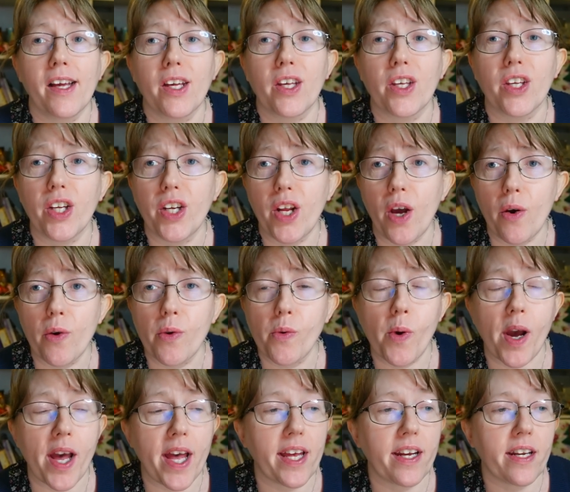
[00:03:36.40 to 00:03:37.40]
You know
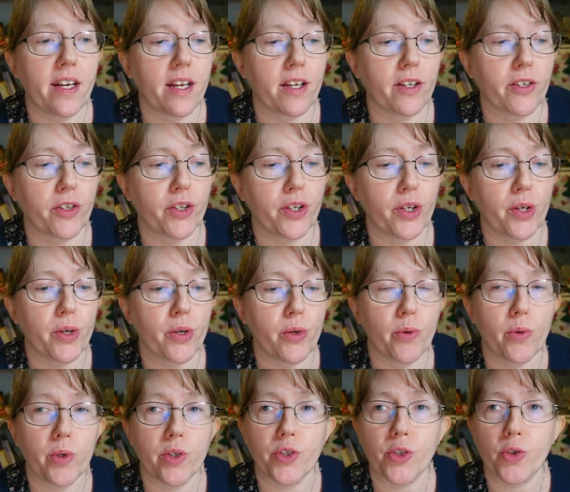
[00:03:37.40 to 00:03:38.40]
when
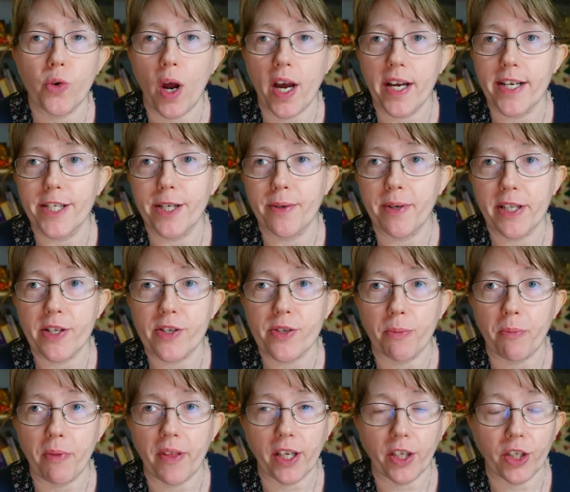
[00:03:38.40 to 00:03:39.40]
you try doing
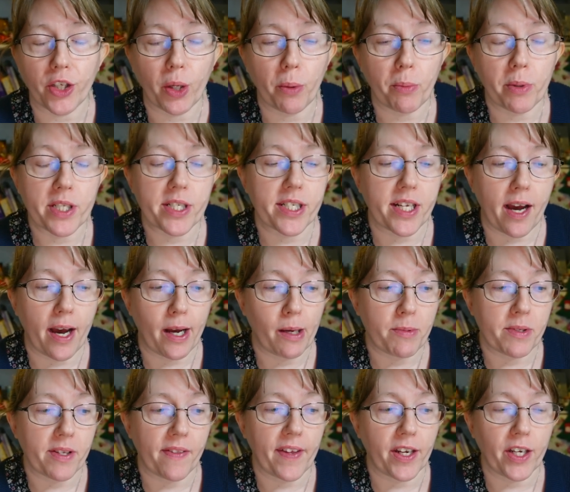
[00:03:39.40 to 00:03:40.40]
something numerous
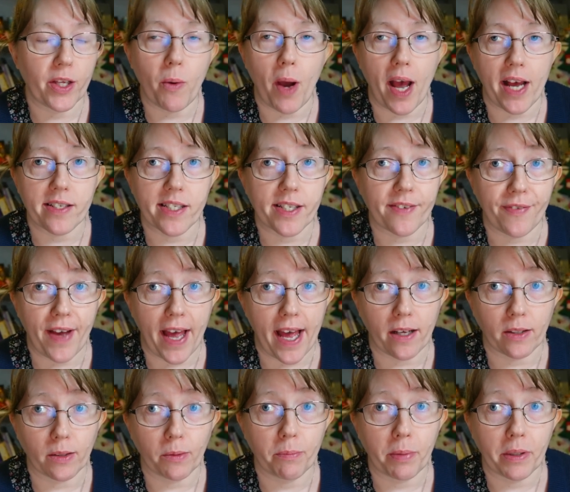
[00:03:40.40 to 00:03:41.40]
times and then you ask for
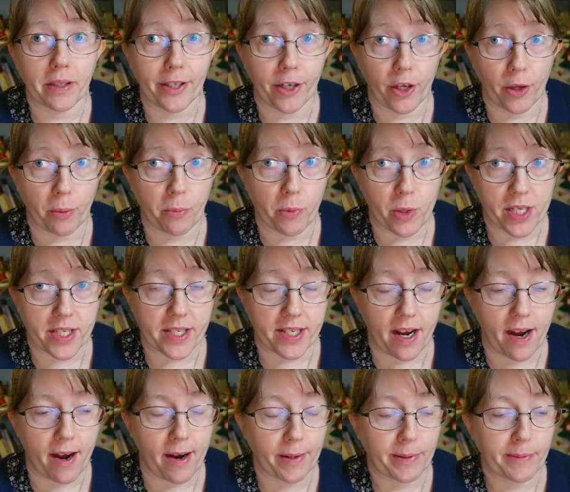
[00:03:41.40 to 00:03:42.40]
help numerous
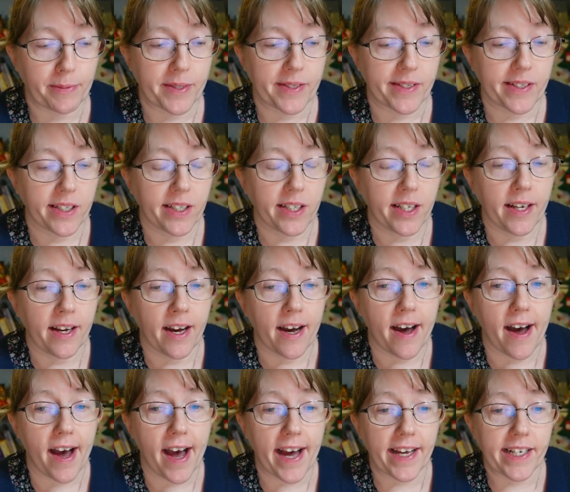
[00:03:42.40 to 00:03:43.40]
times,
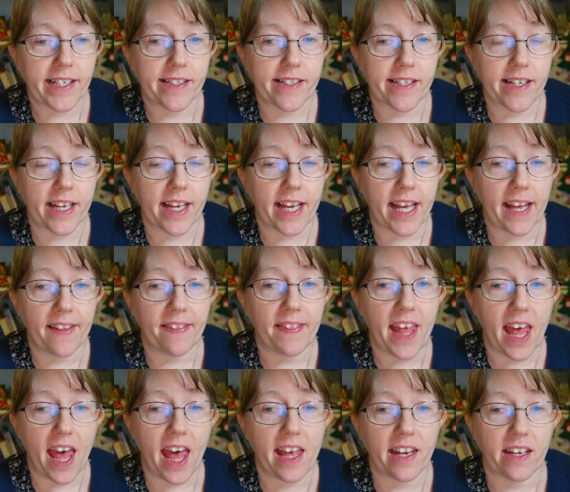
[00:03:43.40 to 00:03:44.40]
and in
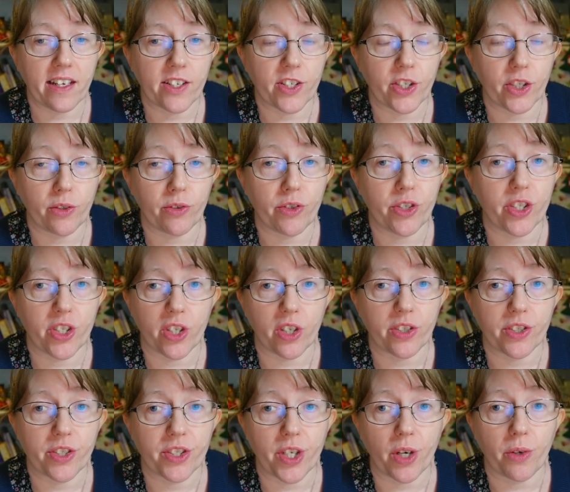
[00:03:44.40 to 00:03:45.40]
the end you
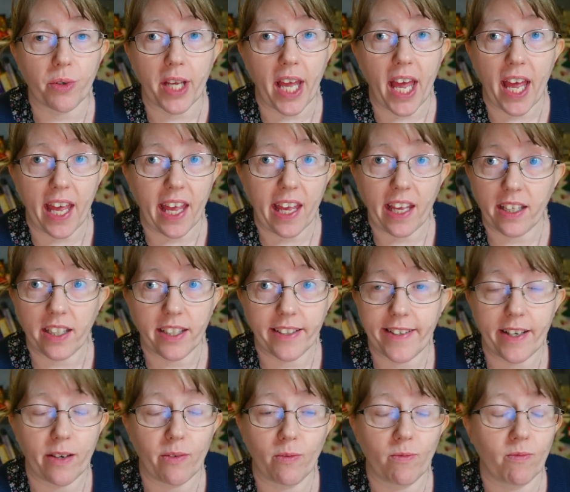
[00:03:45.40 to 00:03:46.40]
just don't get it,
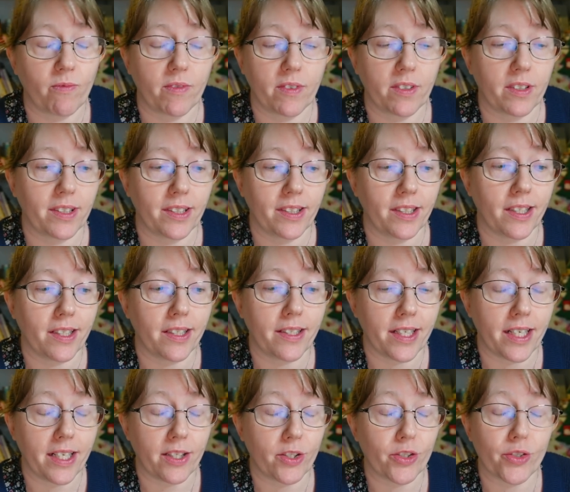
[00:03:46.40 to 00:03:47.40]

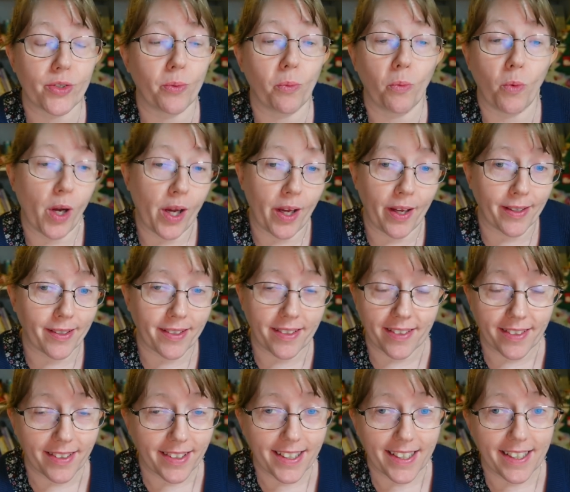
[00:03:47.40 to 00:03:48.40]
it doesn't
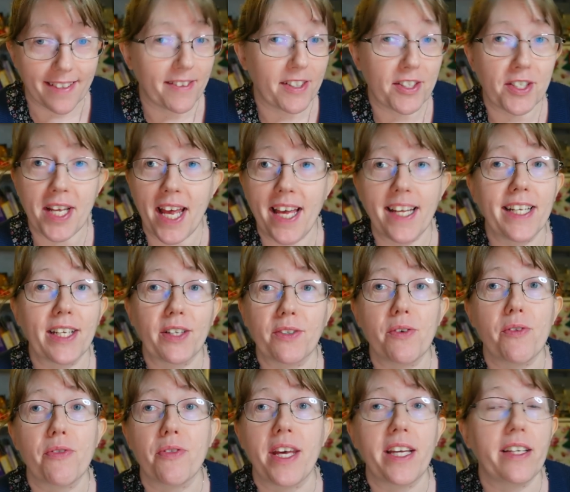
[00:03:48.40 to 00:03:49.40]
work, the
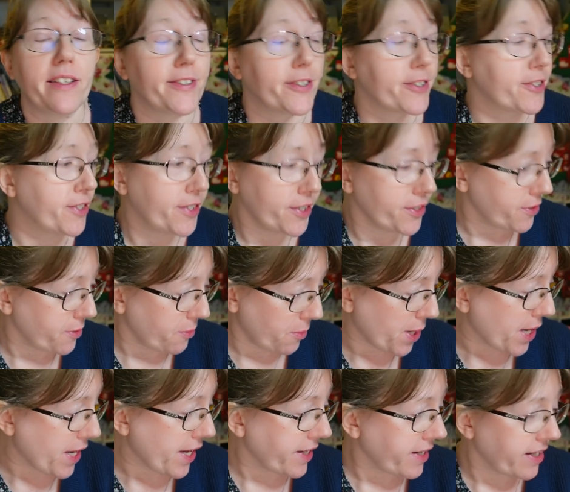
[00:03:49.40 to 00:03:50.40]
technical thing just doesn't
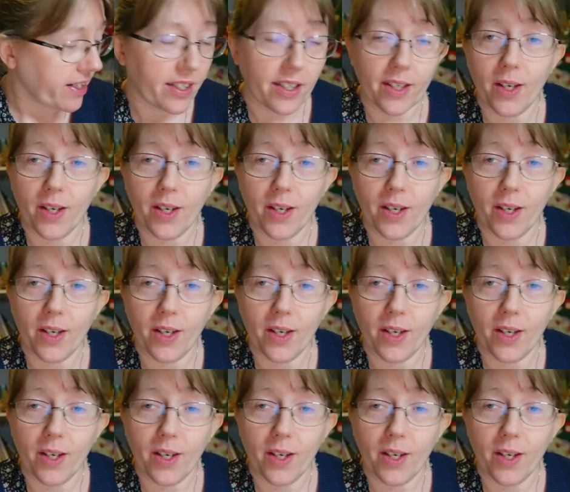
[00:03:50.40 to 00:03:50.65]
work?